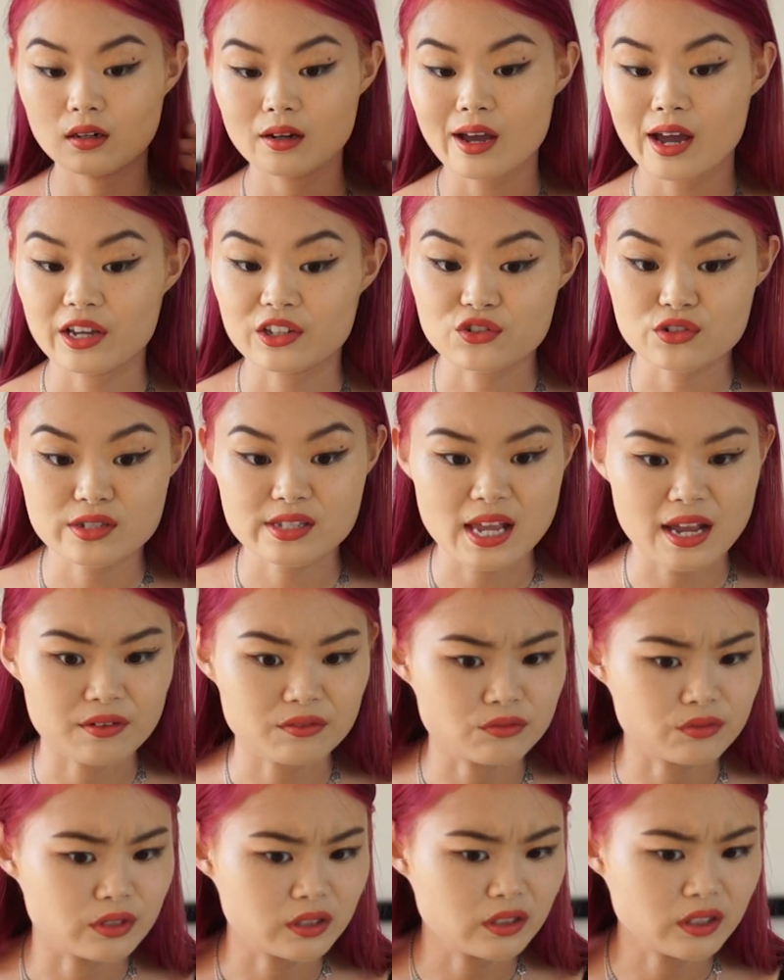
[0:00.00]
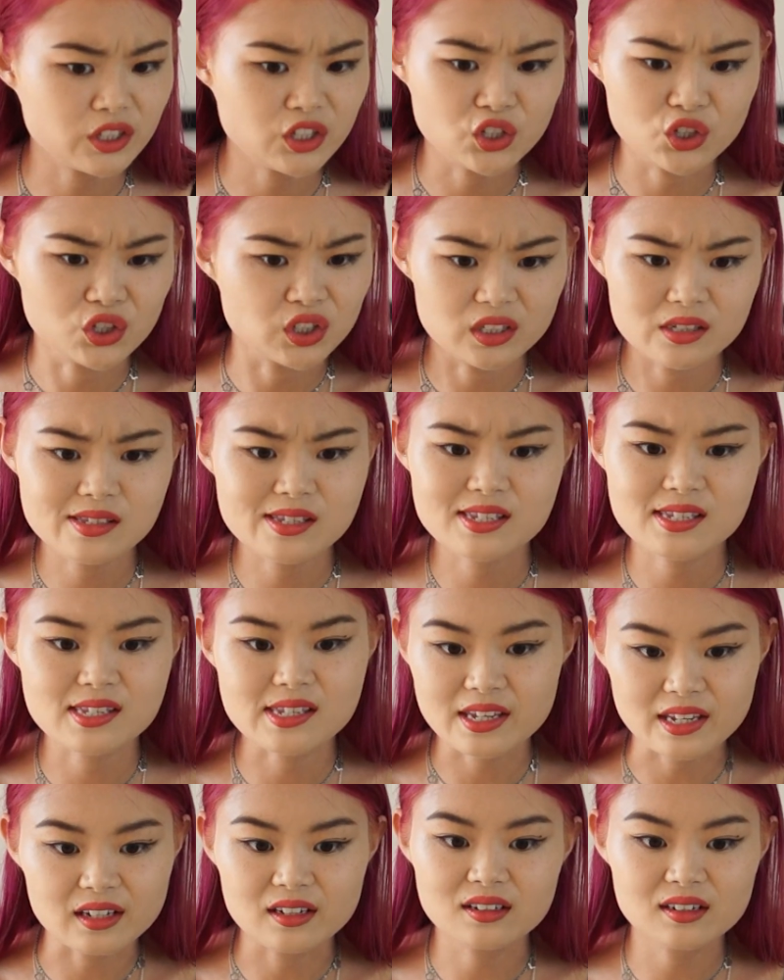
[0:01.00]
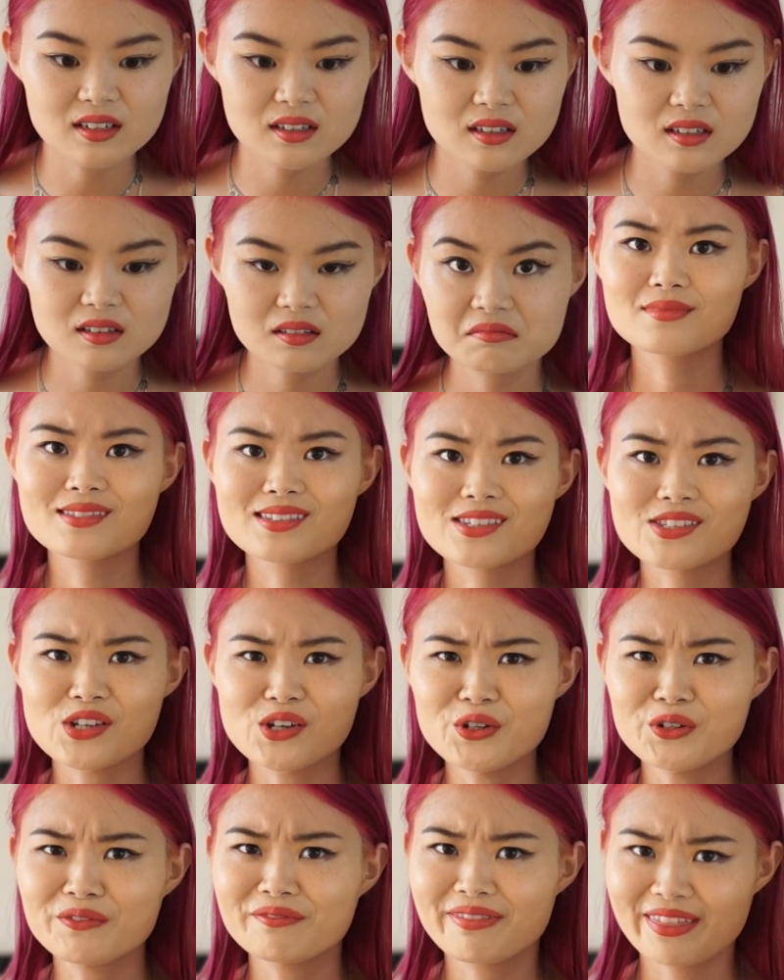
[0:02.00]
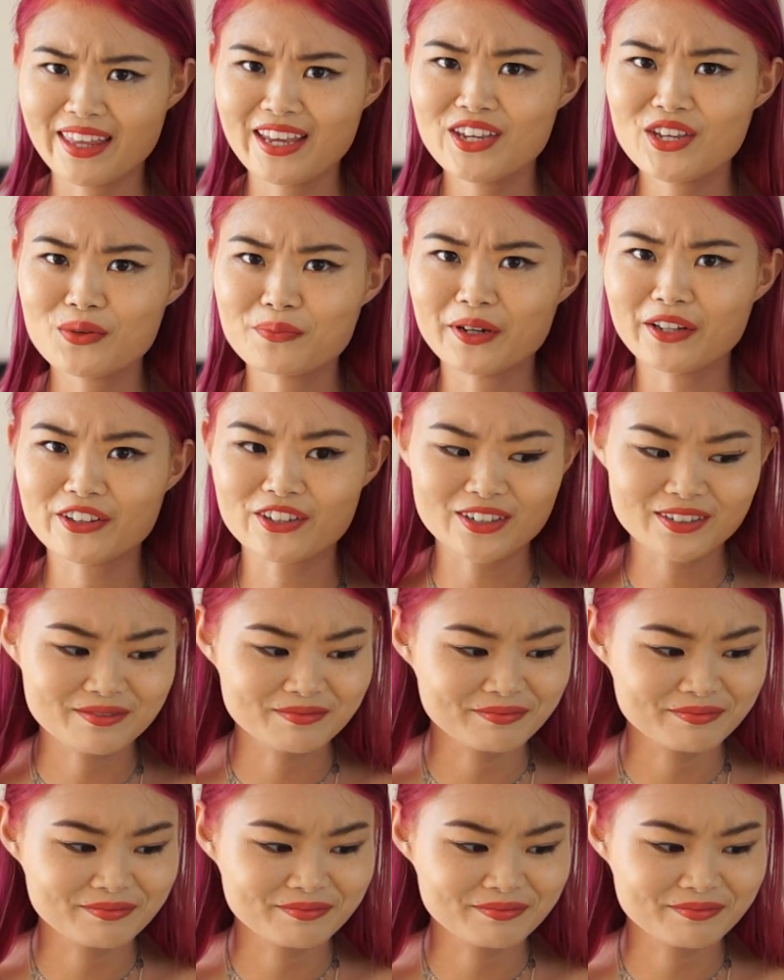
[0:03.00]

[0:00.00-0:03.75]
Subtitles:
I just have really good skin. So thank you, mother.